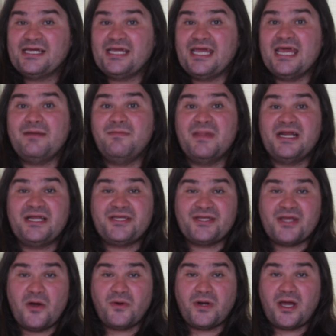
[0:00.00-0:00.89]
in
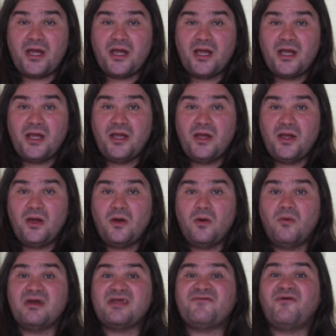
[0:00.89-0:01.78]
Minnesota
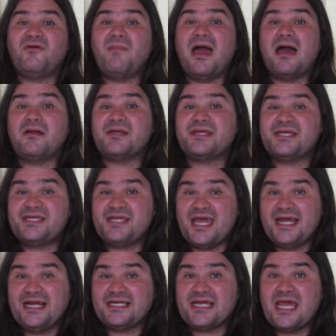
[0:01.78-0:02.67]
was from out of
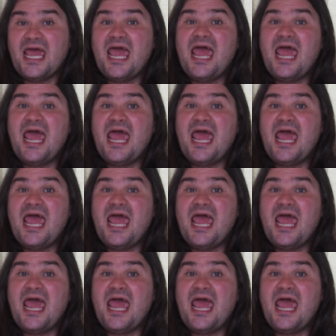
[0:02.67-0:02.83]
state.